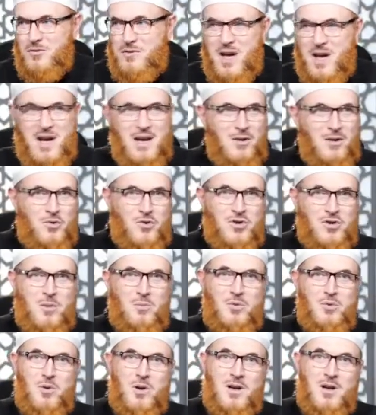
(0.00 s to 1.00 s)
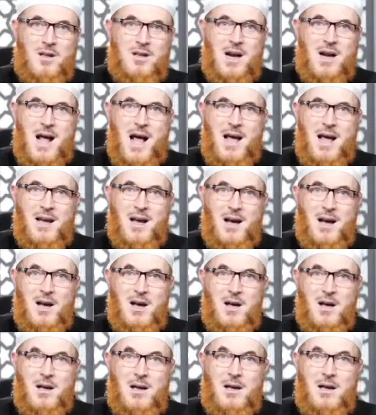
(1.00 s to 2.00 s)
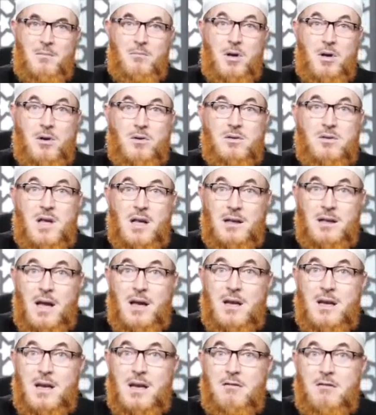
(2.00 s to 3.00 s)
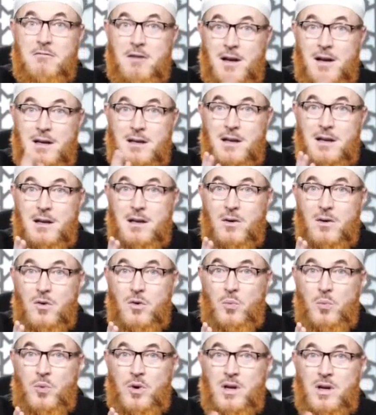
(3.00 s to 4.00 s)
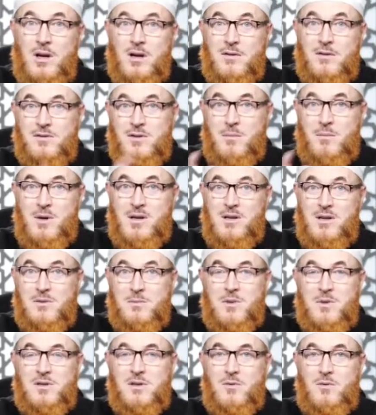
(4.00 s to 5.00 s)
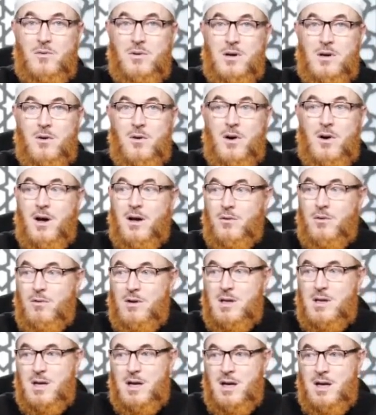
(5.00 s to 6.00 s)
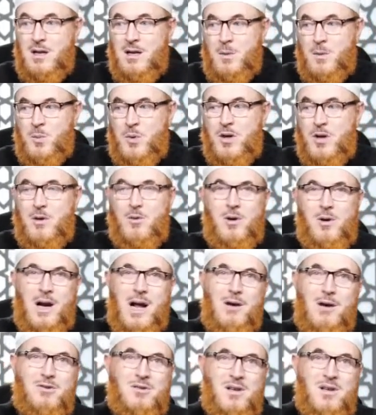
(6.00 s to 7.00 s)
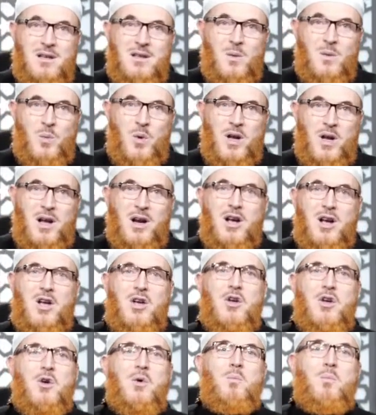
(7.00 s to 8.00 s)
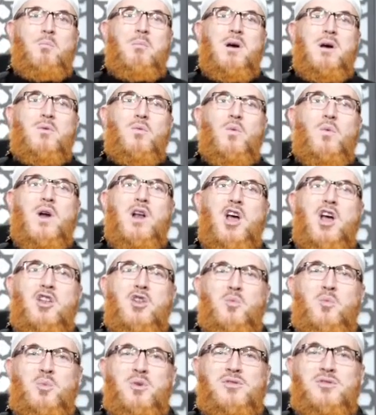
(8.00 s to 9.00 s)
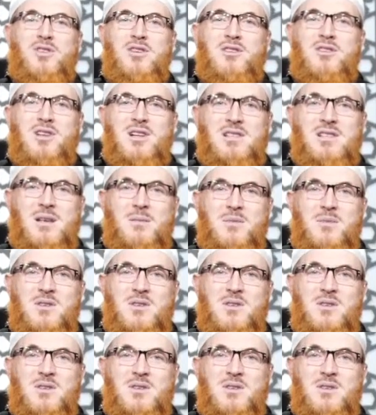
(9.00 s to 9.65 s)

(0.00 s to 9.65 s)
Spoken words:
of the ayah to jump to another ayah. Because that can invalidate the whole prayer if somebody is missing with the Quran, whether in the prayer or outside the prayer. But 100% it's a